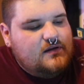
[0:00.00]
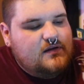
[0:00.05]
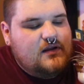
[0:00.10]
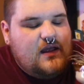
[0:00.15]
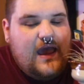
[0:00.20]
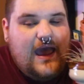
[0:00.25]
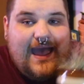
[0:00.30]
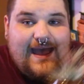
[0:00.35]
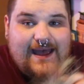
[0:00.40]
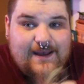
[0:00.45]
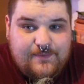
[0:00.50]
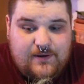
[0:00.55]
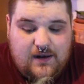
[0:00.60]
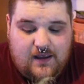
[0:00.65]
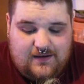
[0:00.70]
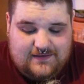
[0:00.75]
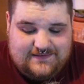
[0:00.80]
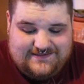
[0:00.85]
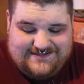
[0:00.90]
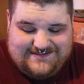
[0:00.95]
air
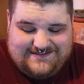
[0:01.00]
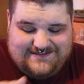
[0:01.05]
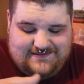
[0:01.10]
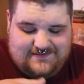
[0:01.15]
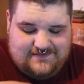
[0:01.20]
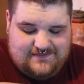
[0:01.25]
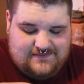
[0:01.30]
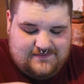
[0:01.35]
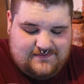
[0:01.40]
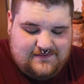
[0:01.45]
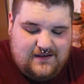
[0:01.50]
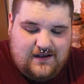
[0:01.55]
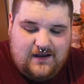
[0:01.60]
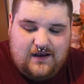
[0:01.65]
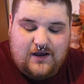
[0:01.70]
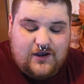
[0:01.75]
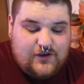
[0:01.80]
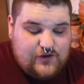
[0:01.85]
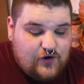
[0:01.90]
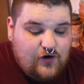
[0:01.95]
plants are
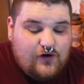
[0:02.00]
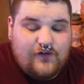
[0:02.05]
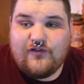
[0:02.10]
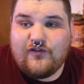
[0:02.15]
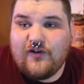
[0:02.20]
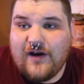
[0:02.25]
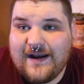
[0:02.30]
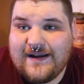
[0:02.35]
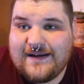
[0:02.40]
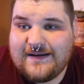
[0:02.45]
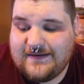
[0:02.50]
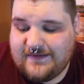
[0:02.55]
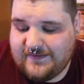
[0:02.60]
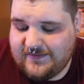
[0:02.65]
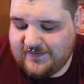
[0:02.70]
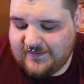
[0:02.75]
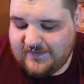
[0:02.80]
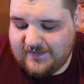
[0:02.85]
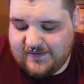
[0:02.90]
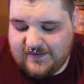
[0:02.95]
your friend.
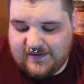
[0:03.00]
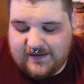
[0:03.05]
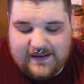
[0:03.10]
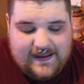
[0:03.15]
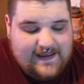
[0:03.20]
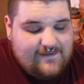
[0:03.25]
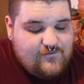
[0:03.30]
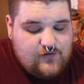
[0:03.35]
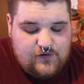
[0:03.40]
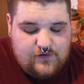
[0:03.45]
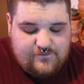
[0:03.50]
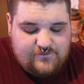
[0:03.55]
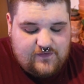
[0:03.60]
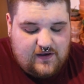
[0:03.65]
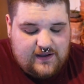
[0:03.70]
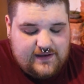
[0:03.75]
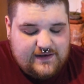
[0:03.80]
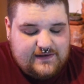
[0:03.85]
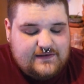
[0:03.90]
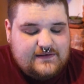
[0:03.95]
If you
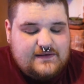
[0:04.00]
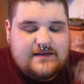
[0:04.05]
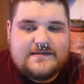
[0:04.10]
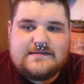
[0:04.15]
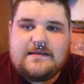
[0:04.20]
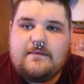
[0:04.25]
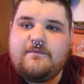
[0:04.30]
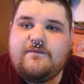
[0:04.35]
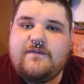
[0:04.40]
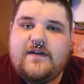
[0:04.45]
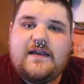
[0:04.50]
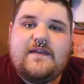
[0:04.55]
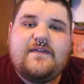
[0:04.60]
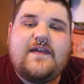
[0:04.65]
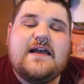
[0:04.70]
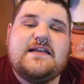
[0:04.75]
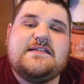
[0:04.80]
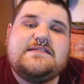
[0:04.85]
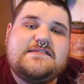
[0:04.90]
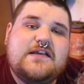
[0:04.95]
find something that is
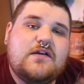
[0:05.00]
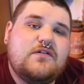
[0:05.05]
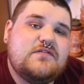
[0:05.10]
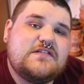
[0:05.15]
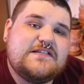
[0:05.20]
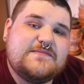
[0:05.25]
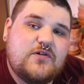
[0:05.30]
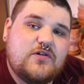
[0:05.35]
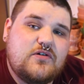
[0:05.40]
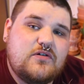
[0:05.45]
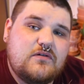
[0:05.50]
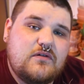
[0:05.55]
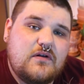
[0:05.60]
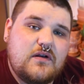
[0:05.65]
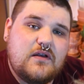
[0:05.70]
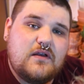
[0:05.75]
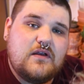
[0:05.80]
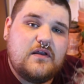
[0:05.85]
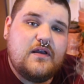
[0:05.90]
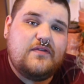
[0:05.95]
so small
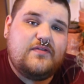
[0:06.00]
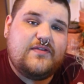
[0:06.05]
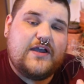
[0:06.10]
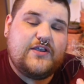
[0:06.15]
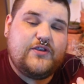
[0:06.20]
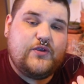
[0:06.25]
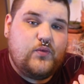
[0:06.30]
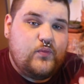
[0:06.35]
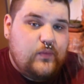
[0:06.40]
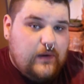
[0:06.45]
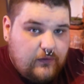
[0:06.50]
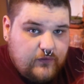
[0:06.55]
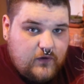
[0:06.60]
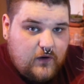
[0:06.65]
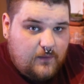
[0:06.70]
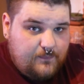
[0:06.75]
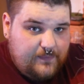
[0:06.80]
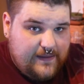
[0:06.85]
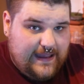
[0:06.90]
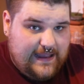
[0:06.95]
that you will not
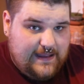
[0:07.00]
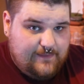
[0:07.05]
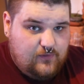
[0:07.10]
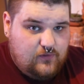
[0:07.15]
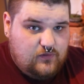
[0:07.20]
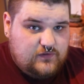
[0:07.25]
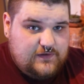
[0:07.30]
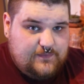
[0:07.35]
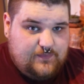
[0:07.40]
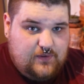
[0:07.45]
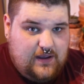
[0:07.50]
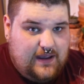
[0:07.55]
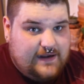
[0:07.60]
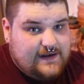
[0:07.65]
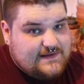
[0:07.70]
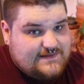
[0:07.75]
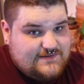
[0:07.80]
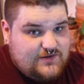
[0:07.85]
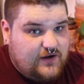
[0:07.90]
be able to put any soil